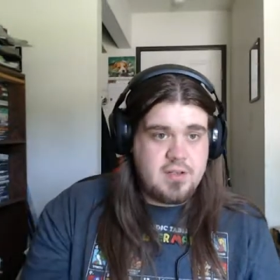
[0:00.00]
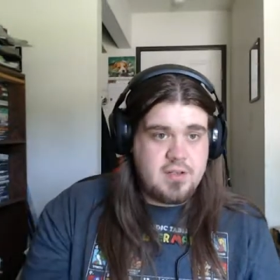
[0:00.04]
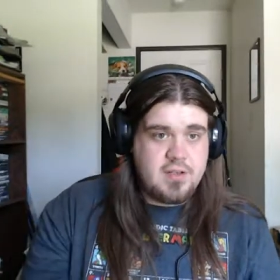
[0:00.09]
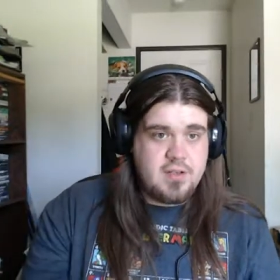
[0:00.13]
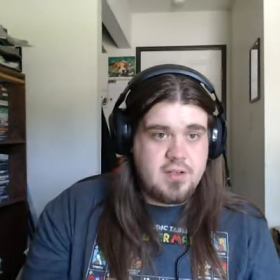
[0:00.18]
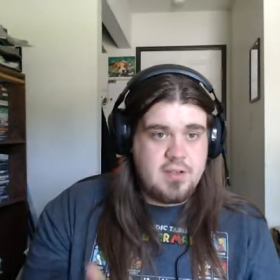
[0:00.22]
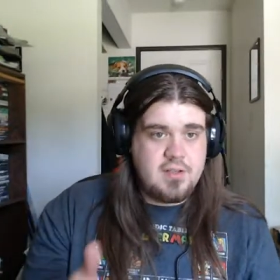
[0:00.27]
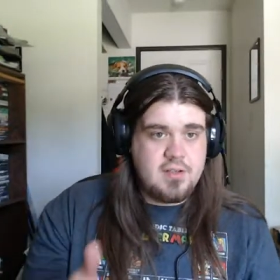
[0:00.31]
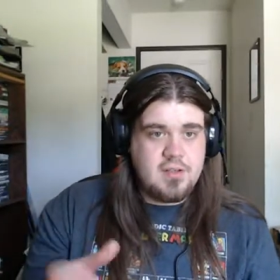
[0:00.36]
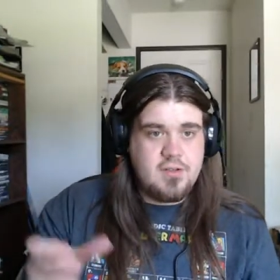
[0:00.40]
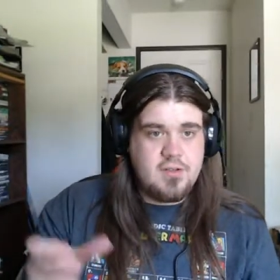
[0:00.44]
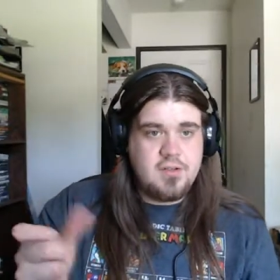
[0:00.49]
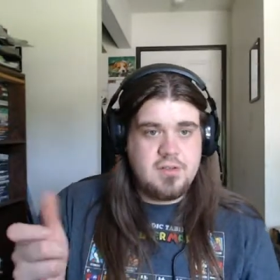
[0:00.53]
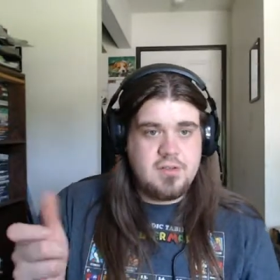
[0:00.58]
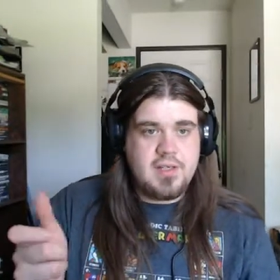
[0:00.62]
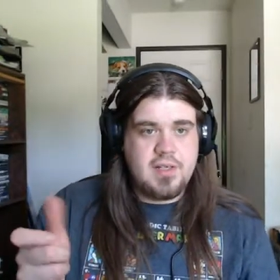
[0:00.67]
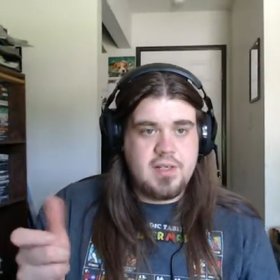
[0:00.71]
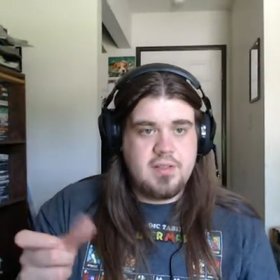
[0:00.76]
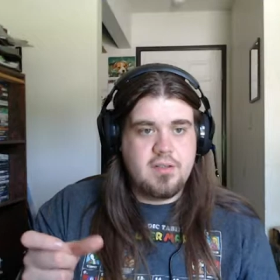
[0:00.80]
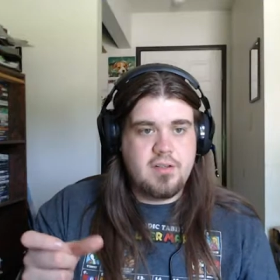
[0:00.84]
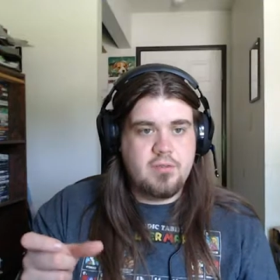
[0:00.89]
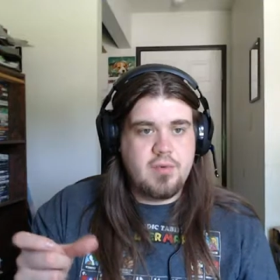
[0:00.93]
or you can use
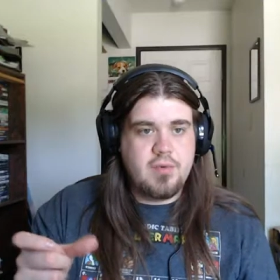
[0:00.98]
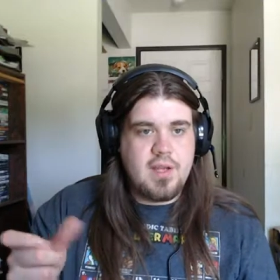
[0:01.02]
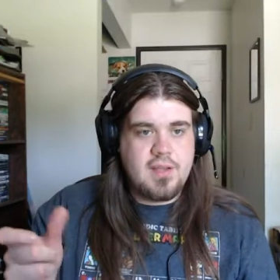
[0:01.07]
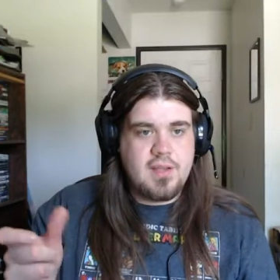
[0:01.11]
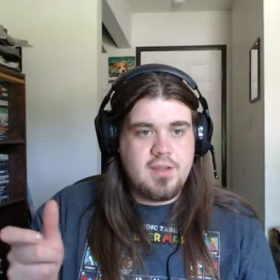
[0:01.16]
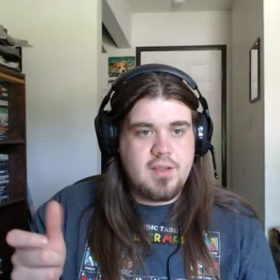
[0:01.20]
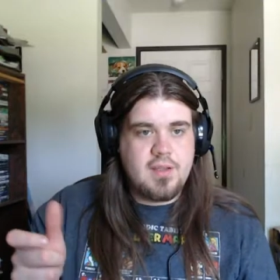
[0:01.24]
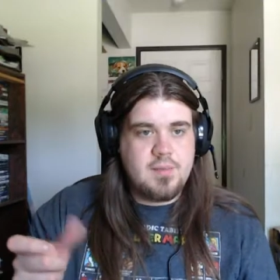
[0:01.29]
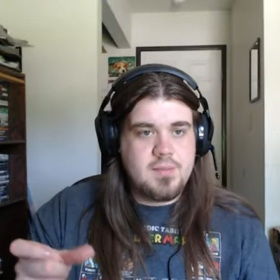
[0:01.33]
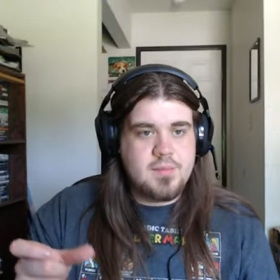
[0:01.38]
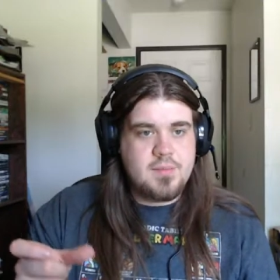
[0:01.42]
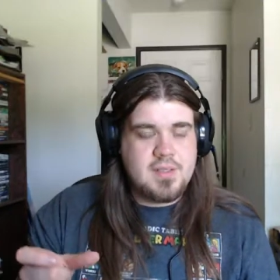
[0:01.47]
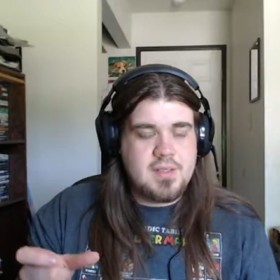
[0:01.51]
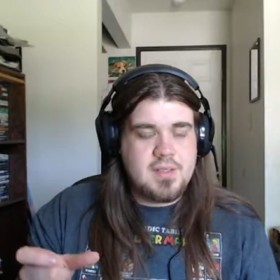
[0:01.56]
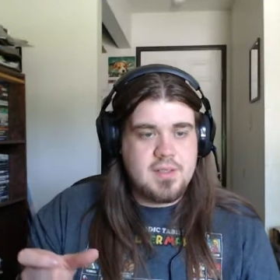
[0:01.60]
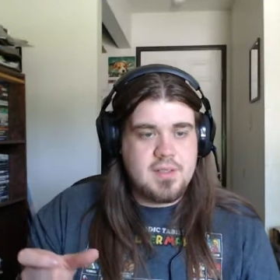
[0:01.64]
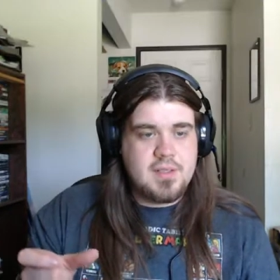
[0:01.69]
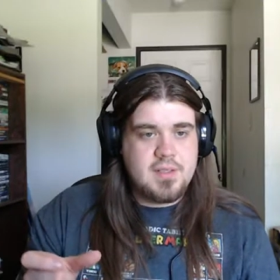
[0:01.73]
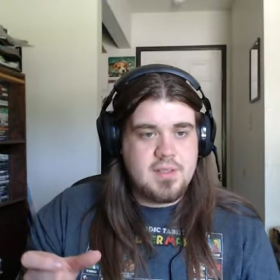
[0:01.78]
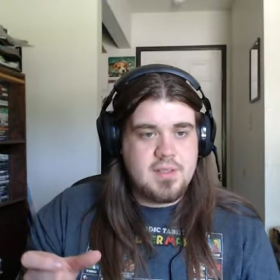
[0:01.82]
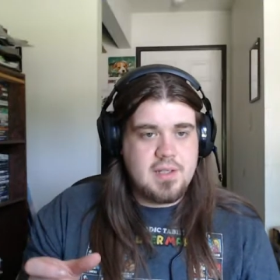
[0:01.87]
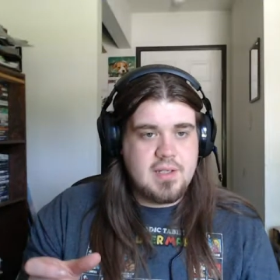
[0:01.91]
like the right
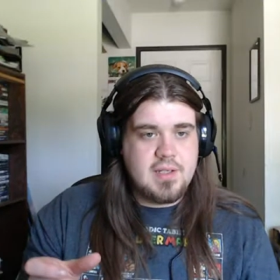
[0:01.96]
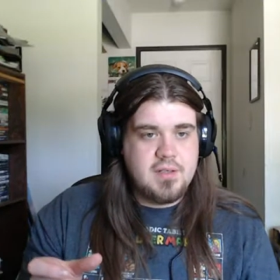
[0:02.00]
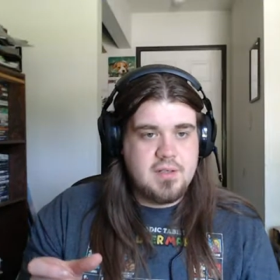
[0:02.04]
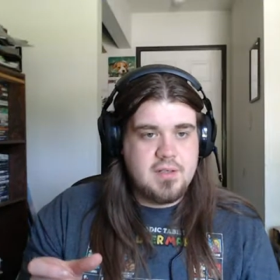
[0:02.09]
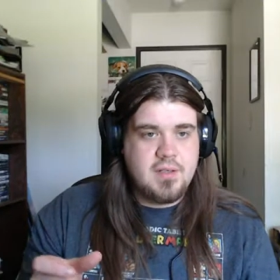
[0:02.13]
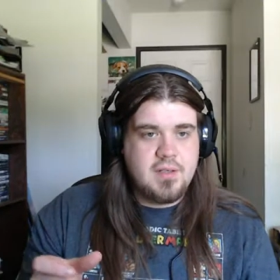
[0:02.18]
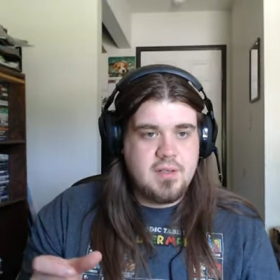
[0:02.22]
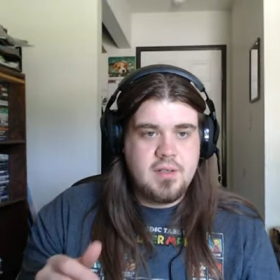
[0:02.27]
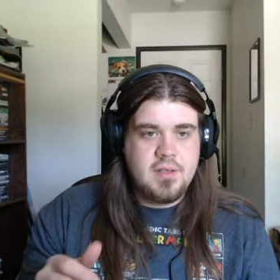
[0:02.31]
thumbstick and